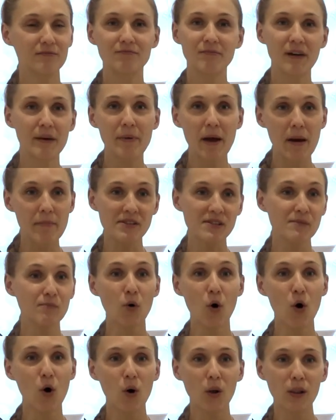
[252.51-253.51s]
maybe I'm
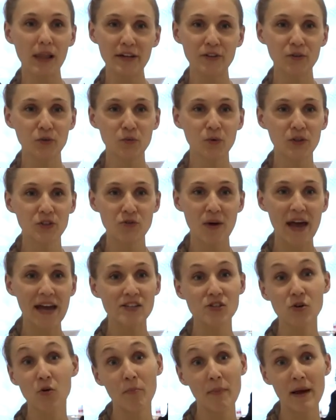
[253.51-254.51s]
small, I don't want to
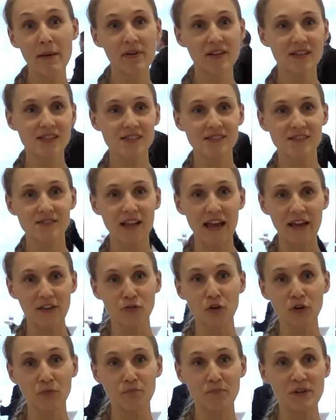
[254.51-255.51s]
enter, or maybe it's like
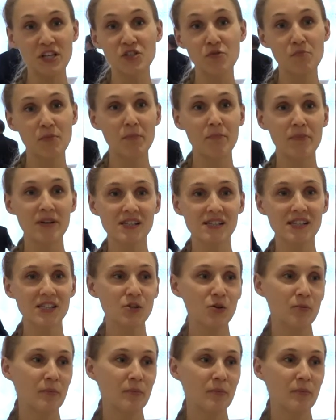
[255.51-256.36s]
not B2B business,